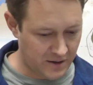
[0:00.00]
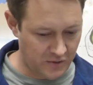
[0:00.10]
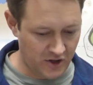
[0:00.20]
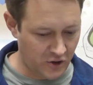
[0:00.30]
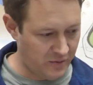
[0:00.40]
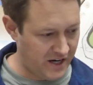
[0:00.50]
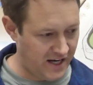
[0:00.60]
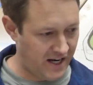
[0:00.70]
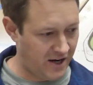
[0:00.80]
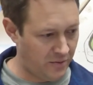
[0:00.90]
up a little bit
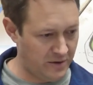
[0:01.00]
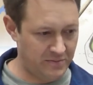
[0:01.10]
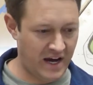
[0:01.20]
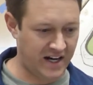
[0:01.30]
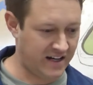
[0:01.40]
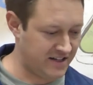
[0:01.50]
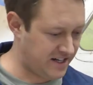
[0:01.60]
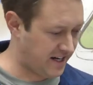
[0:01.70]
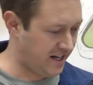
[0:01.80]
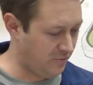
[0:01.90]
and I'll be back in a
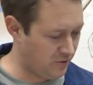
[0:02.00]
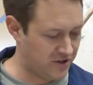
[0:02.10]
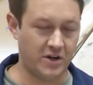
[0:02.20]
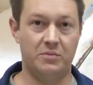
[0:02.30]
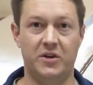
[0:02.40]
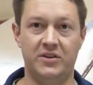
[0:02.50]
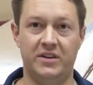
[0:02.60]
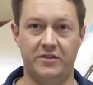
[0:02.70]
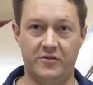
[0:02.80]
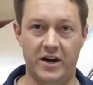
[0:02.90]
second. We'll start building on
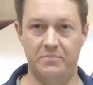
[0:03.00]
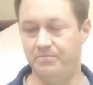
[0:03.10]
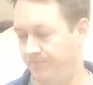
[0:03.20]
the frame.